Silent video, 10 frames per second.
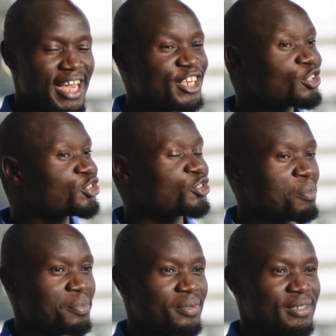And don't
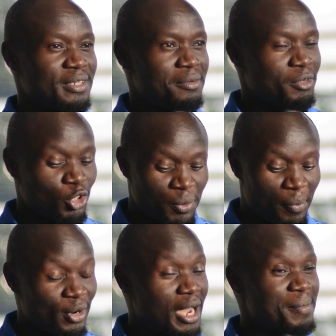stop. Because
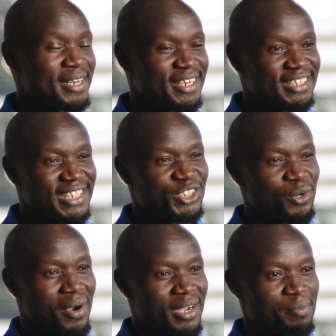people will come and
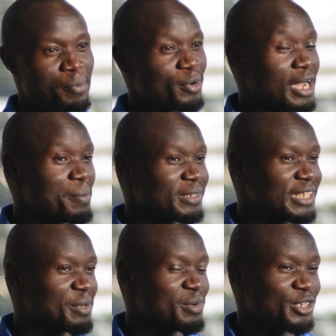criticize your work, people will come
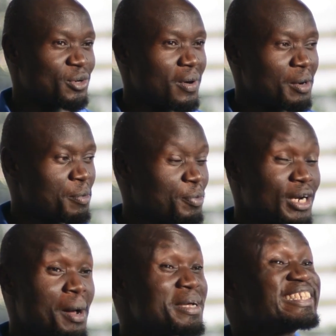and celebrate your work,
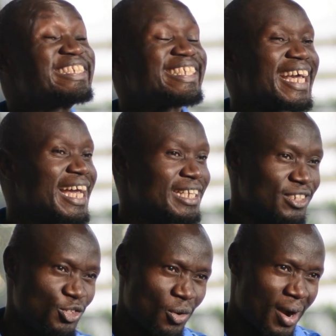people will come and tear
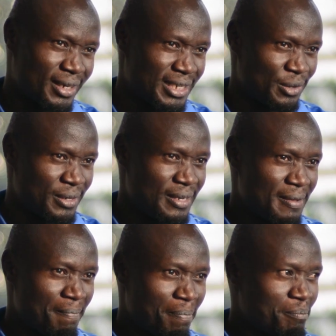your work down.
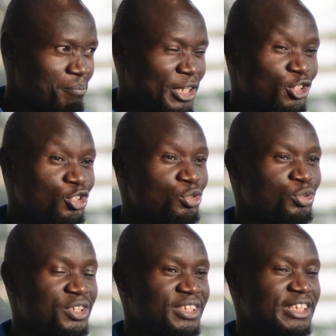But do
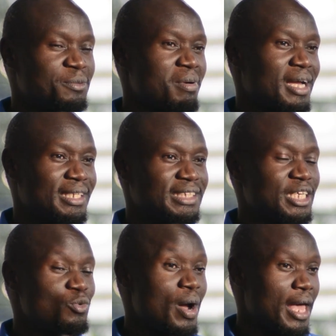you sit back and
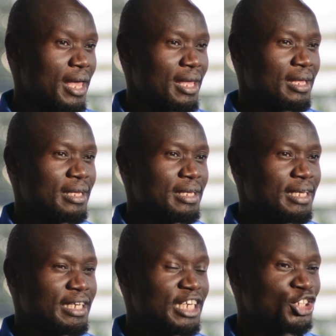say, where?
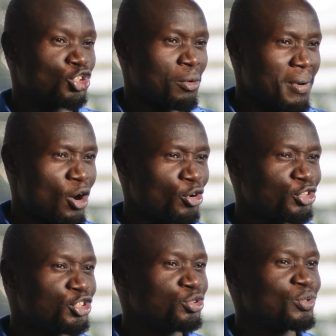Nilichoma,
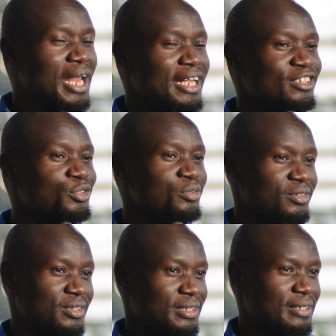or do you learn to?